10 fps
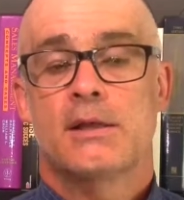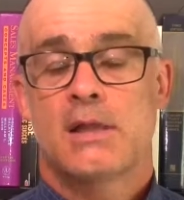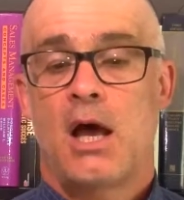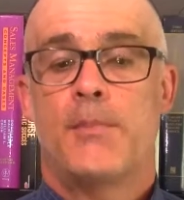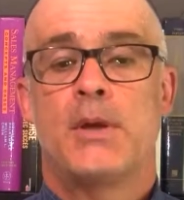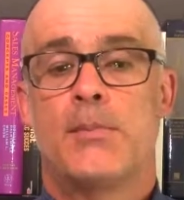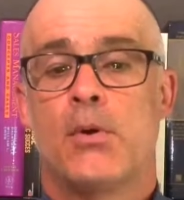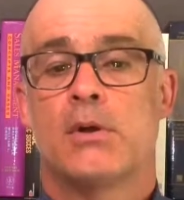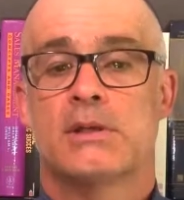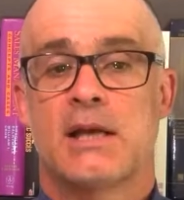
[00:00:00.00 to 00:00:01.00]
there's a lot of
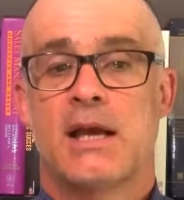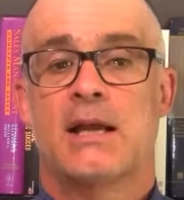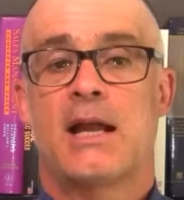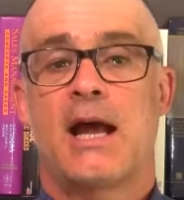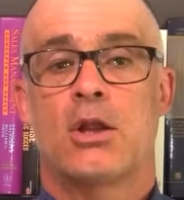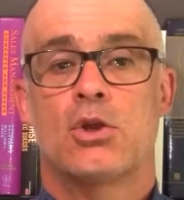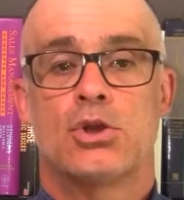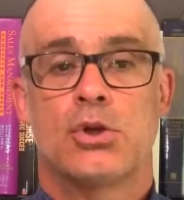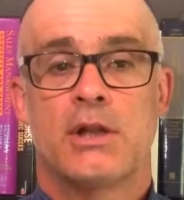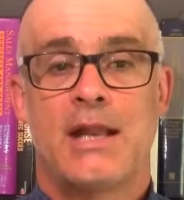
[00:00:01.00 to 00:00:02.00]
people saying that you
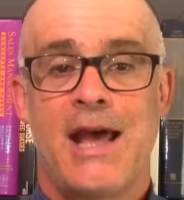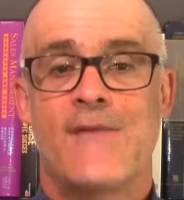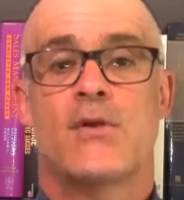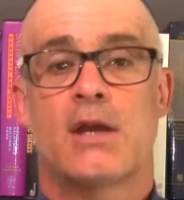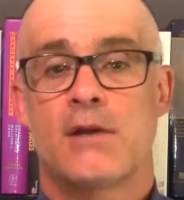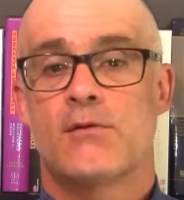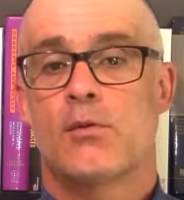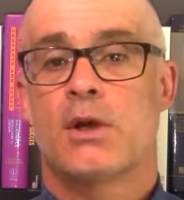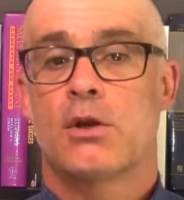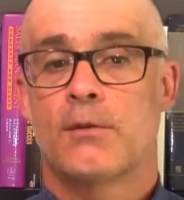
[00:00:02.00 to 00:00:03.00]
should never give
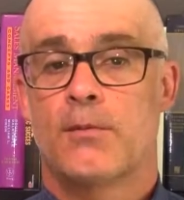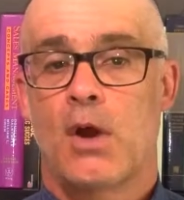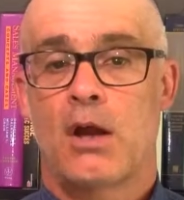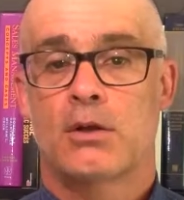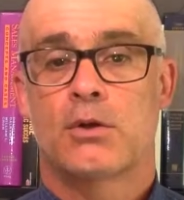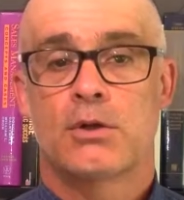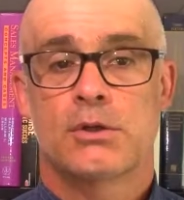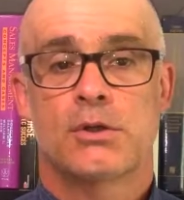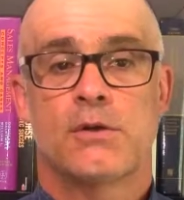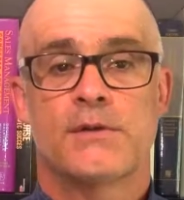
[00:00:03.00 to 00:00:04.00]
away your product or
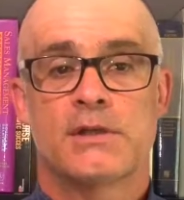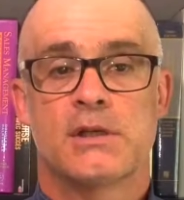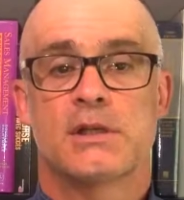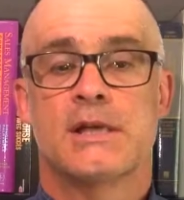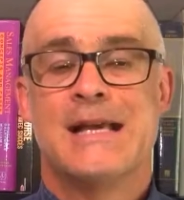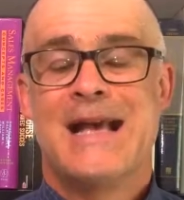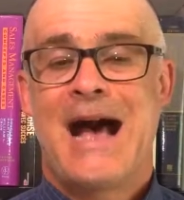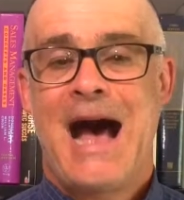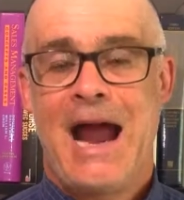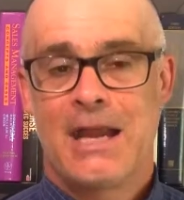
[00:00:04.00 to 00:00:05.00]
your services.
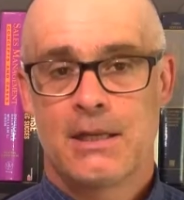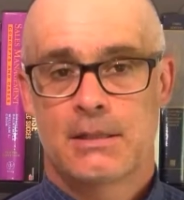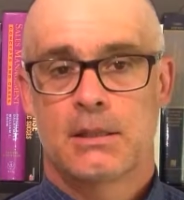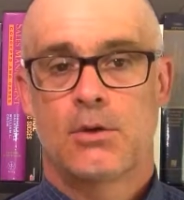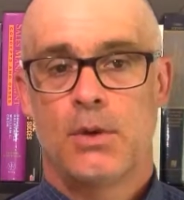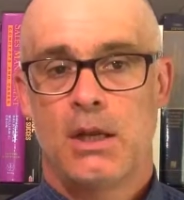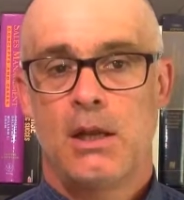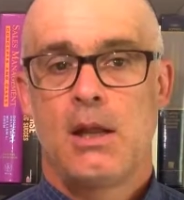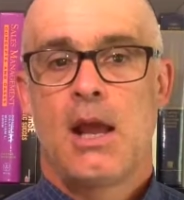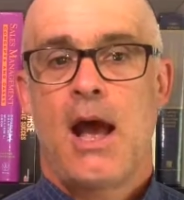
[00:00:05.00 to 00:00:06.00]
I
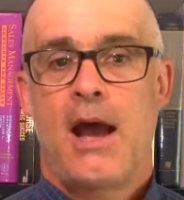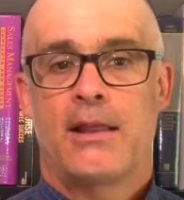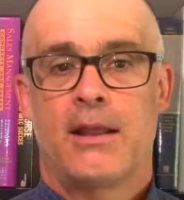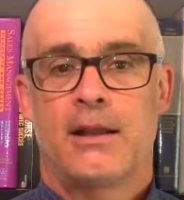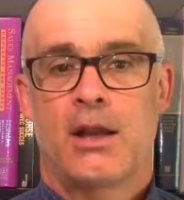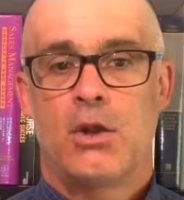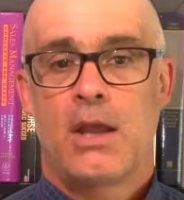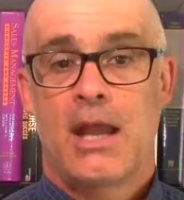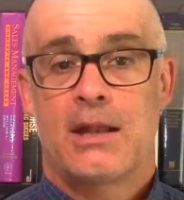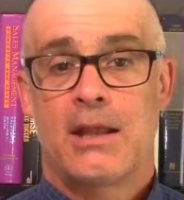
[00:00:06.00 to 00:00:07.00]
disagree. I think that
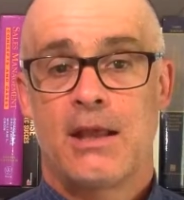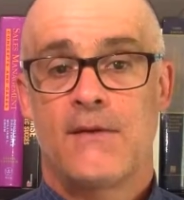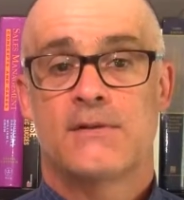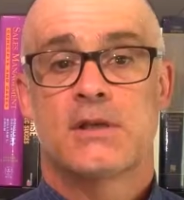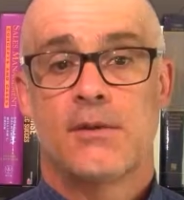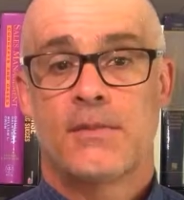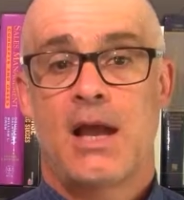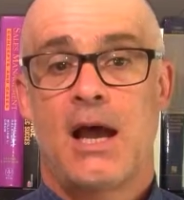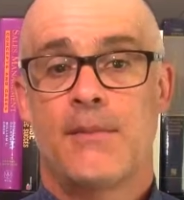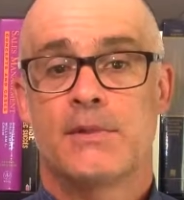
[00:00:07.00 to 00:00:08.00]
you can give
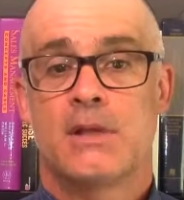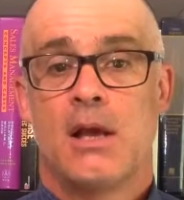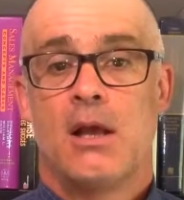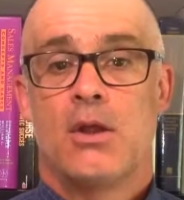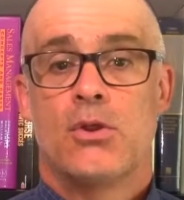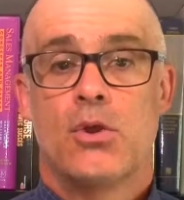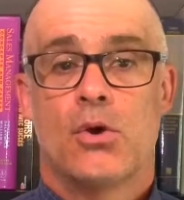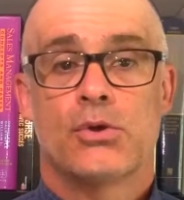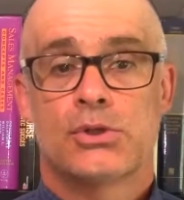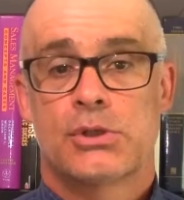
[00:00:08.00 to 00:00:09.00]
sometimes
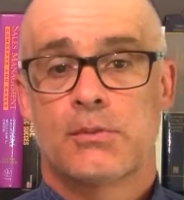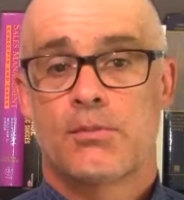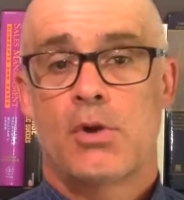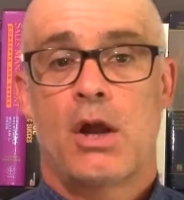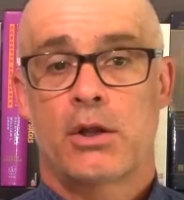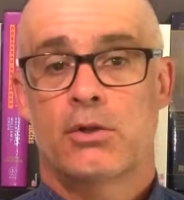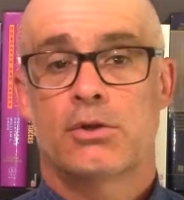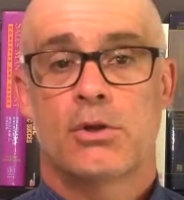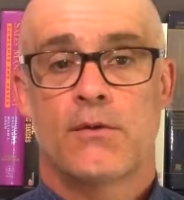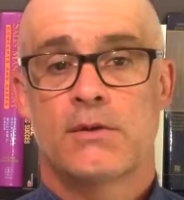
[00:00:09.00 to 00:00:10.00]
those product
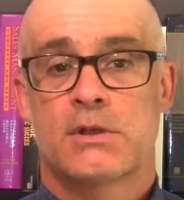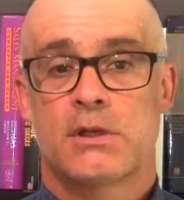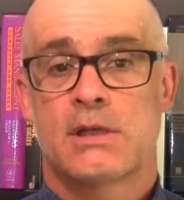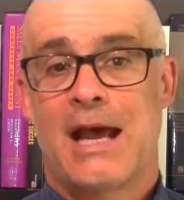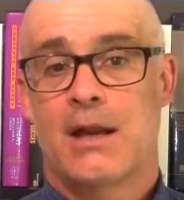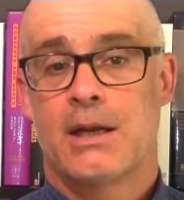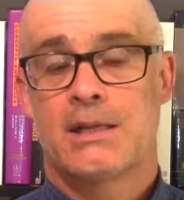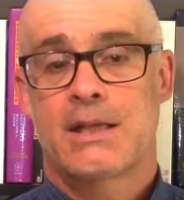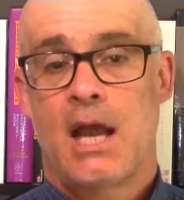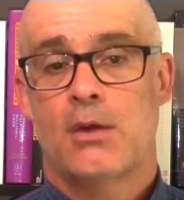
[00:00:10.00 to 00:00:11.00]
or services at a
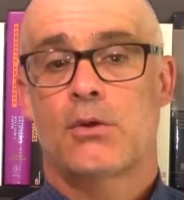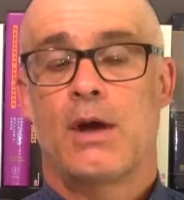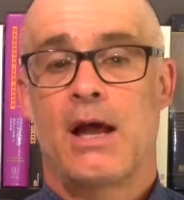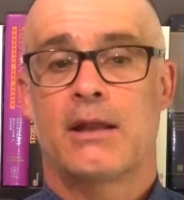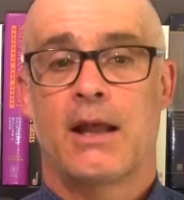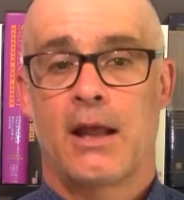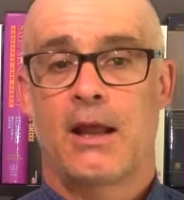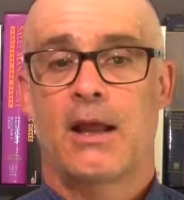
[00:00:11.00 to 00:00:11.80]
discount or